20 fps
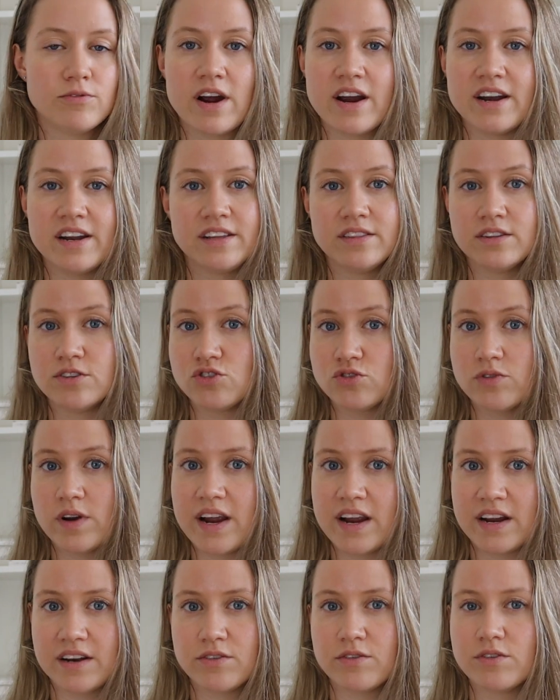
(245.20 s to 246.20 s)
riding the
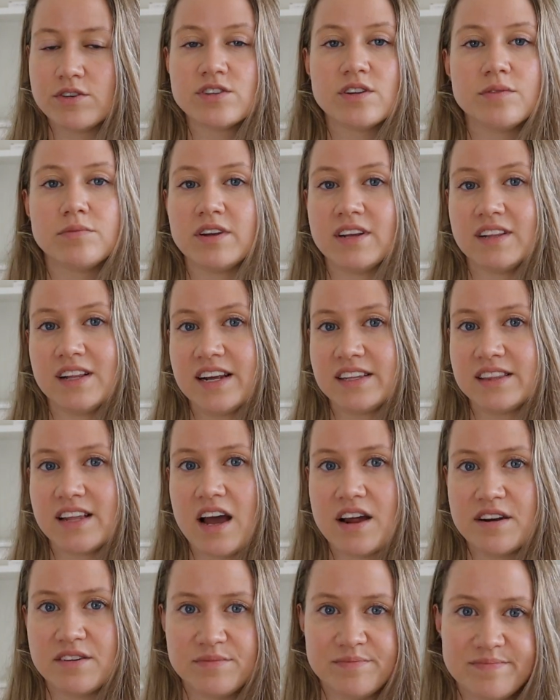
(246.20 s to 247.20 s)
train or something like
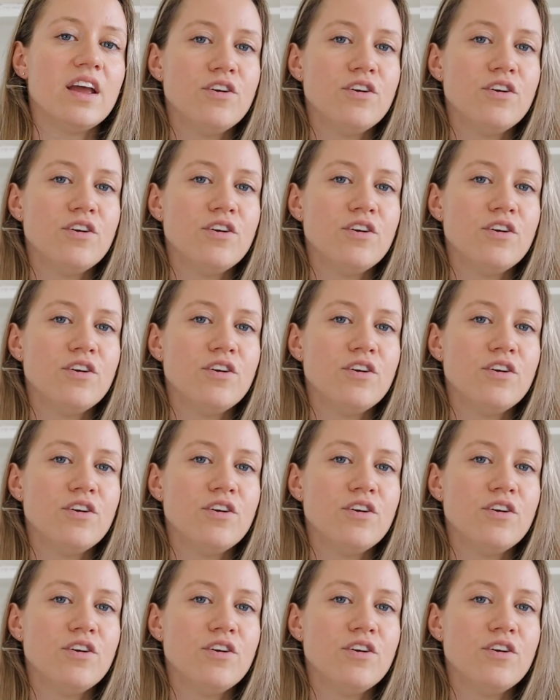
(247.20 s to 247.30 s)
that.